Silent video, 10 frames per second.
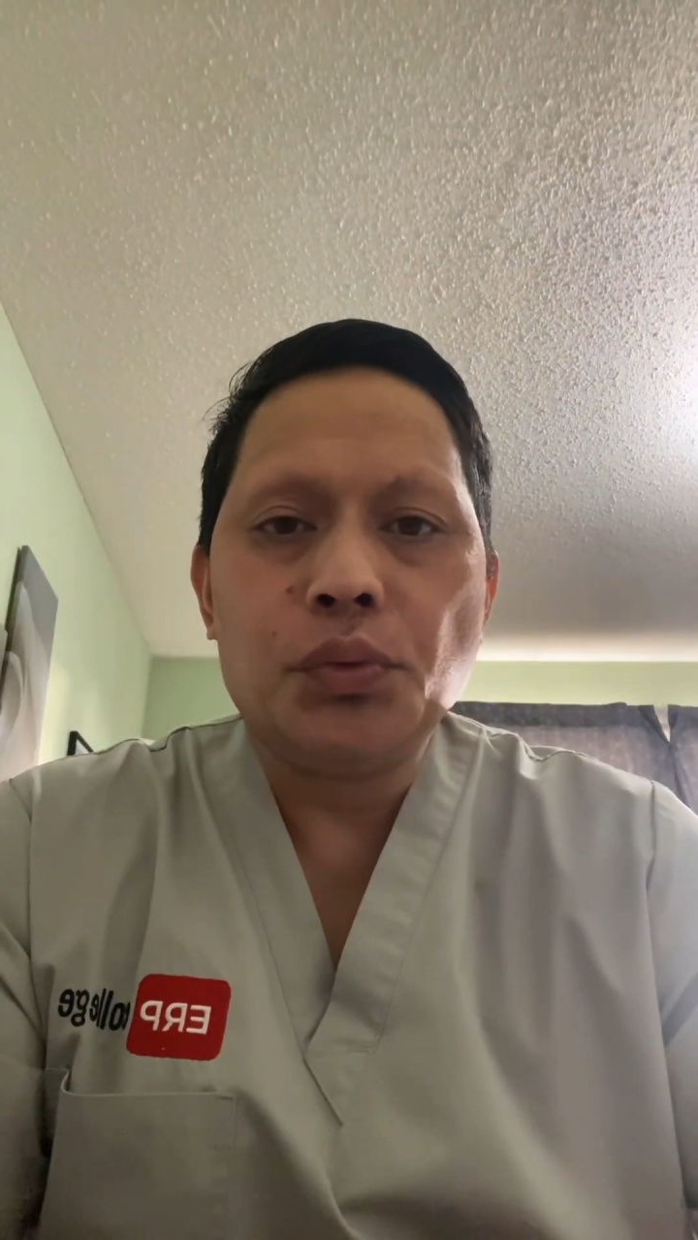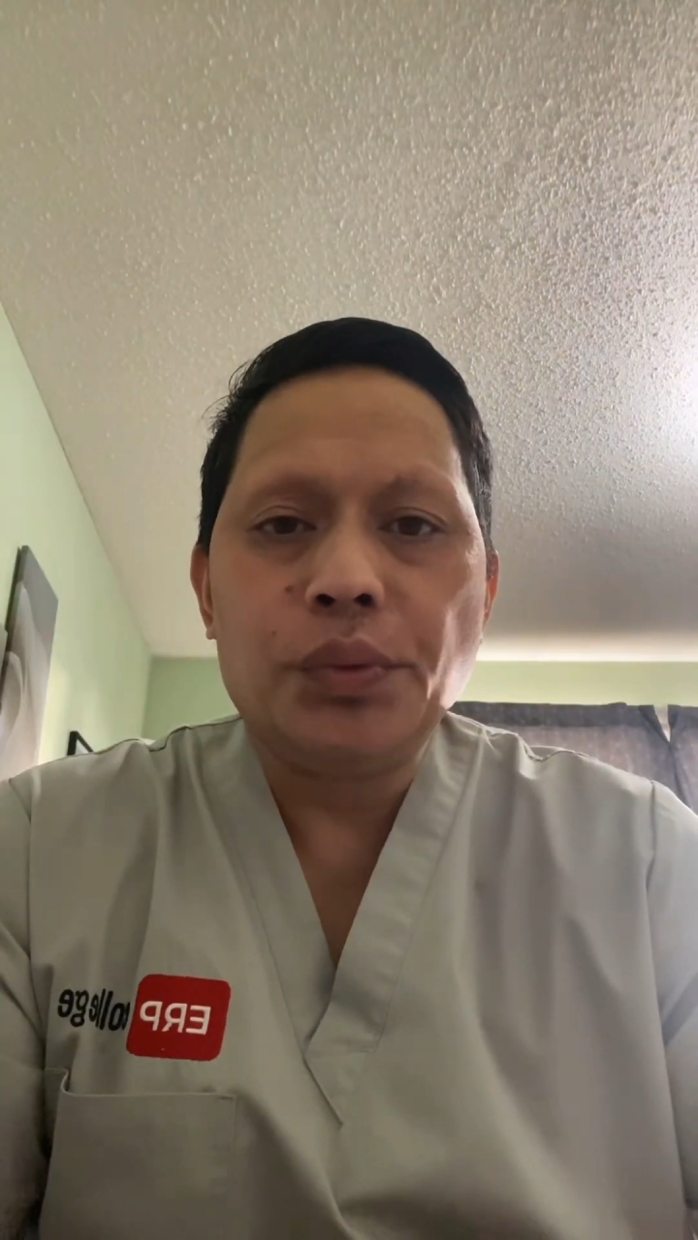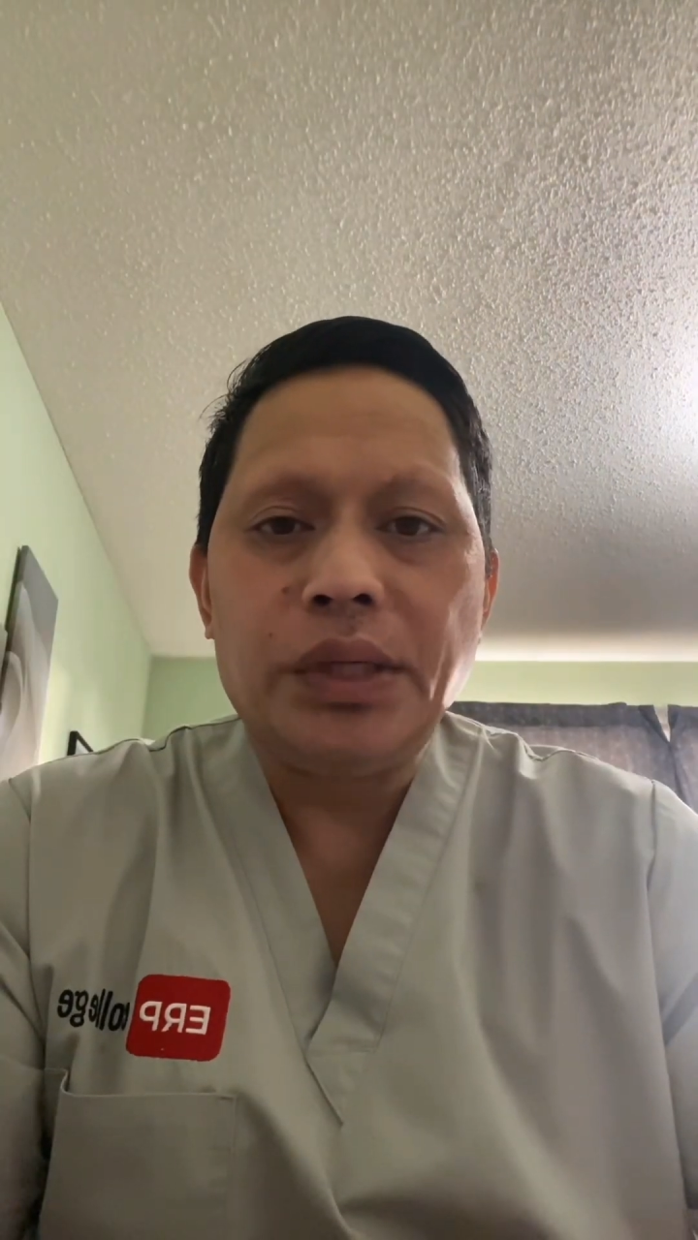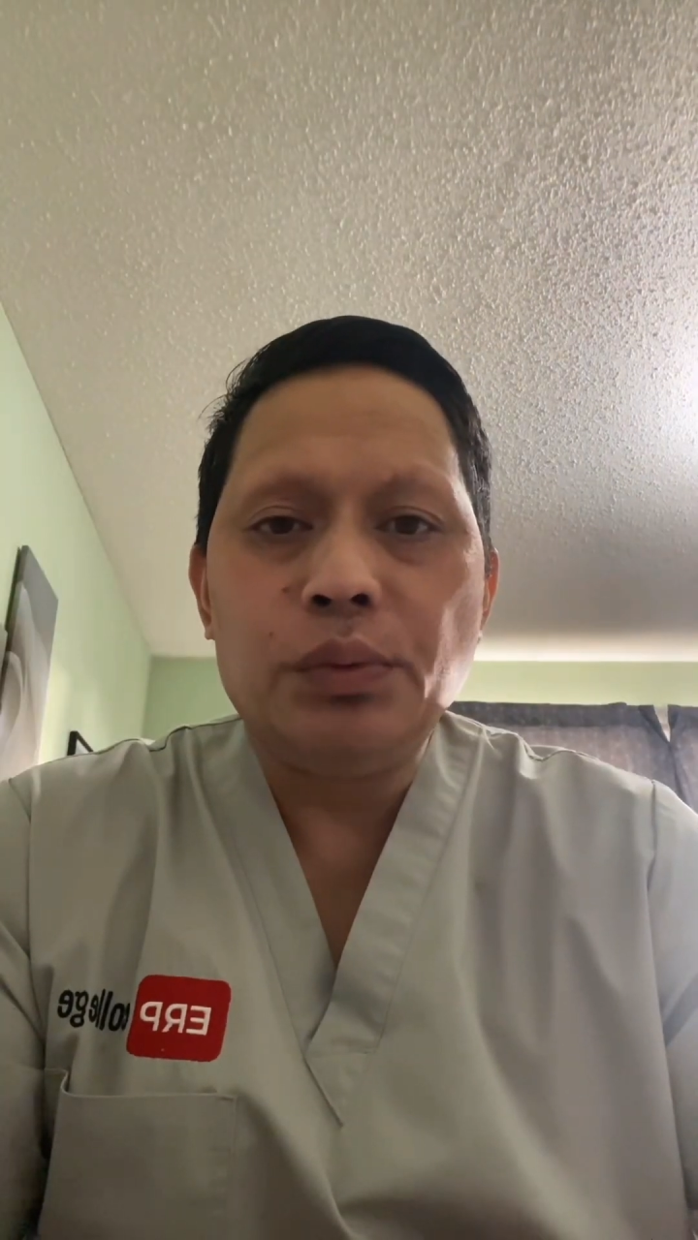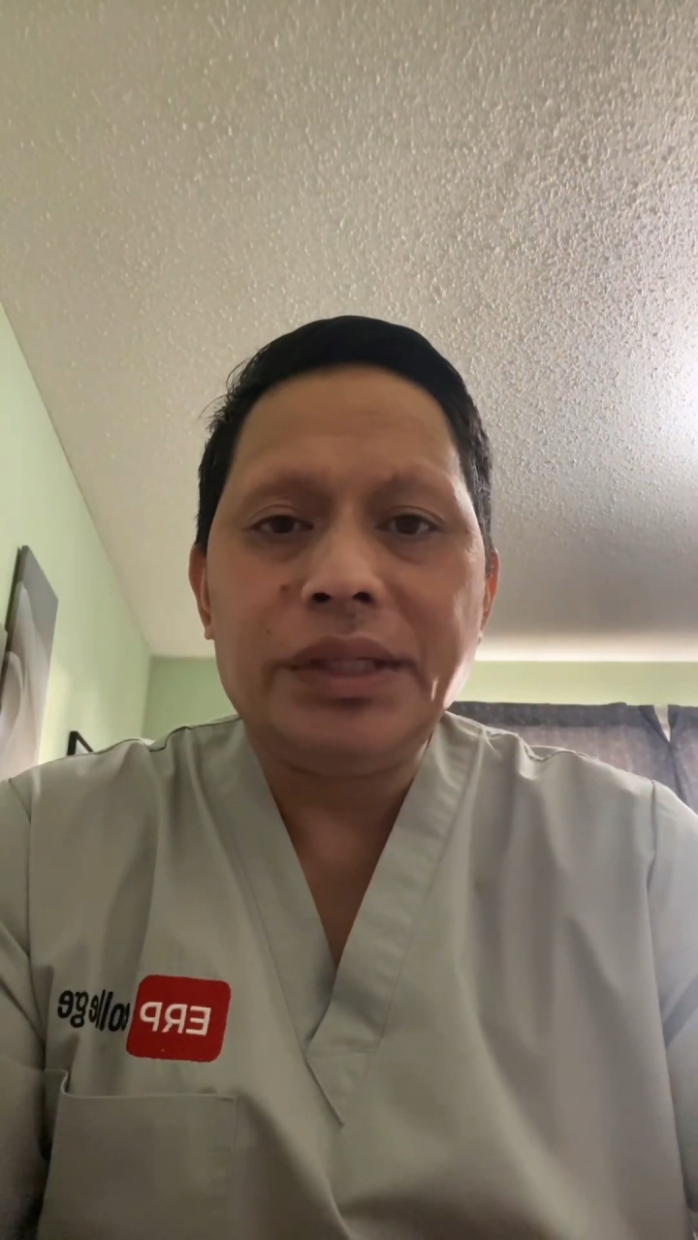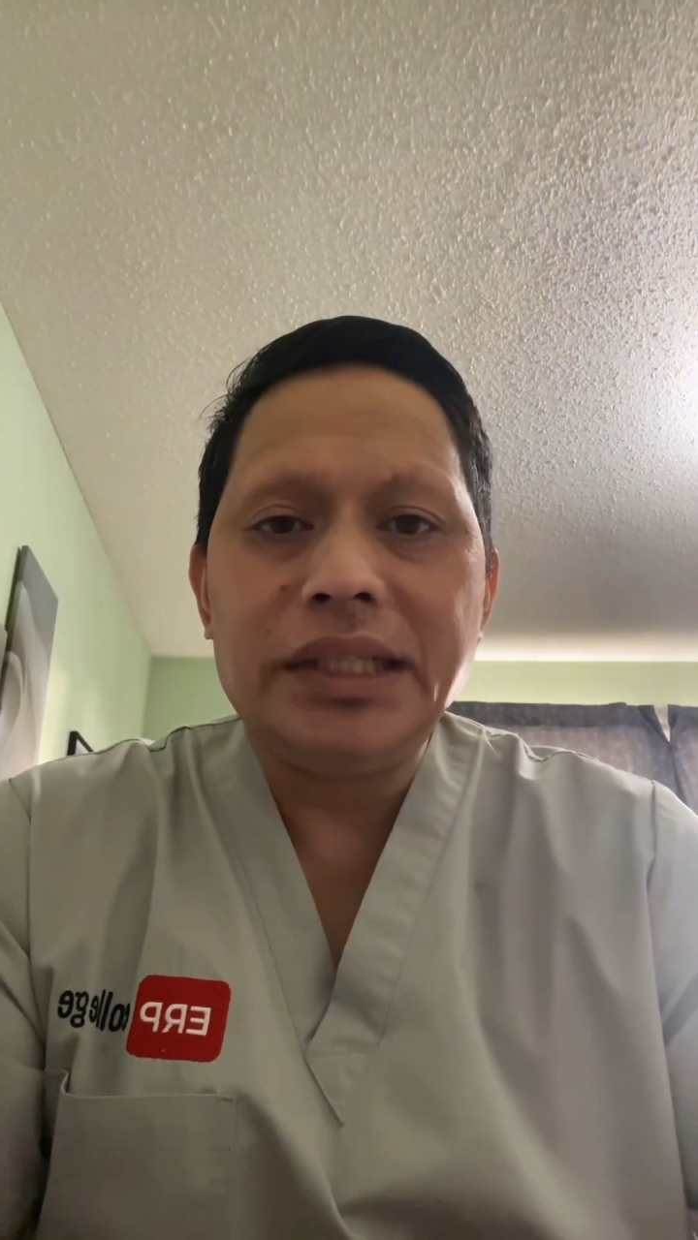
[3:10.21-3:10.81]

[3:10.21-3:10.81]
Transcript: we will